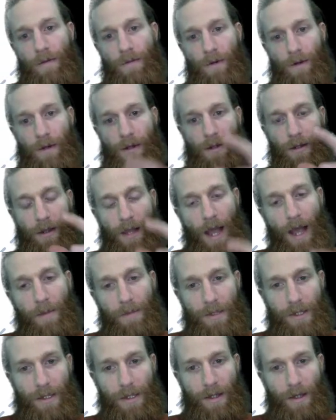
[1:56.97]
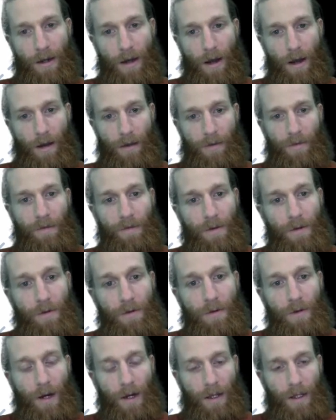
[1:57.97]
We're collapsing on
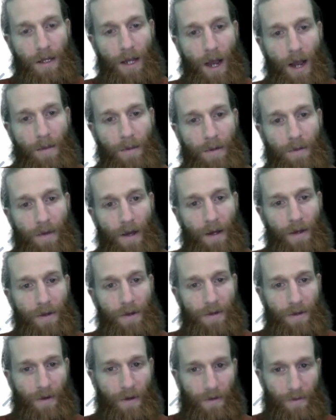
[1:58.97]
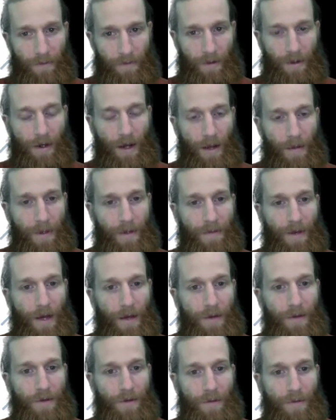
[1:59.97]
foo on the common values
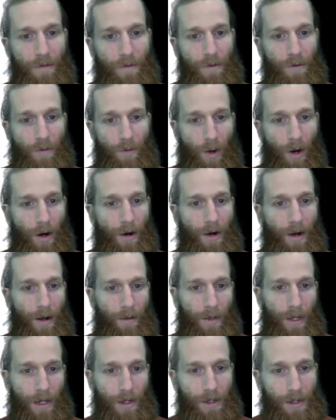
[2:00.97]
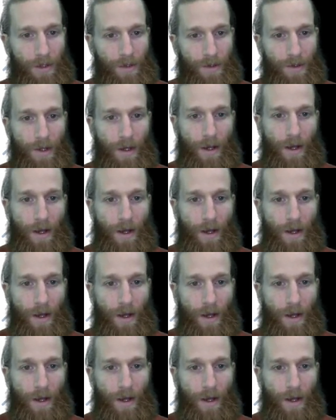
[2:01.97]
of foo bar combinations.